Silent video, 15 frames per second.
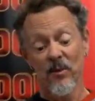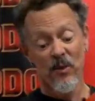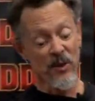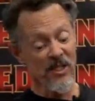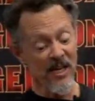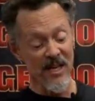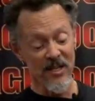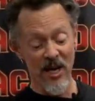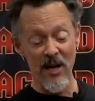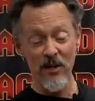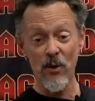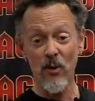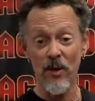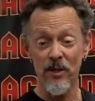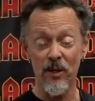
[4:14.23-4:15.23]
these
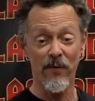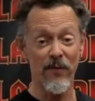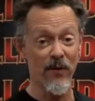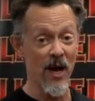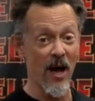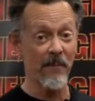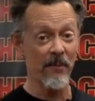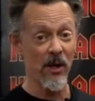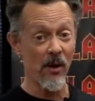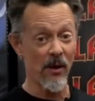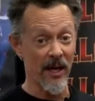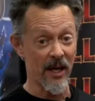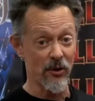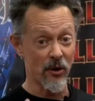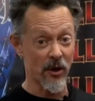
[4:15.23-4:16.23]
challenge coins are phenomenal,
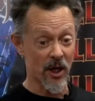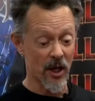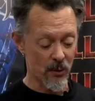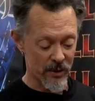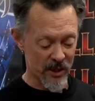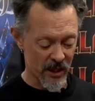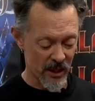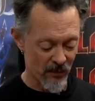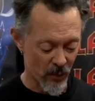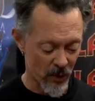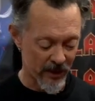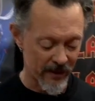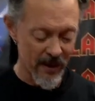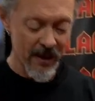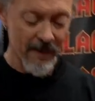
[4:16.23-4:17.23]
and you're gonna receive one.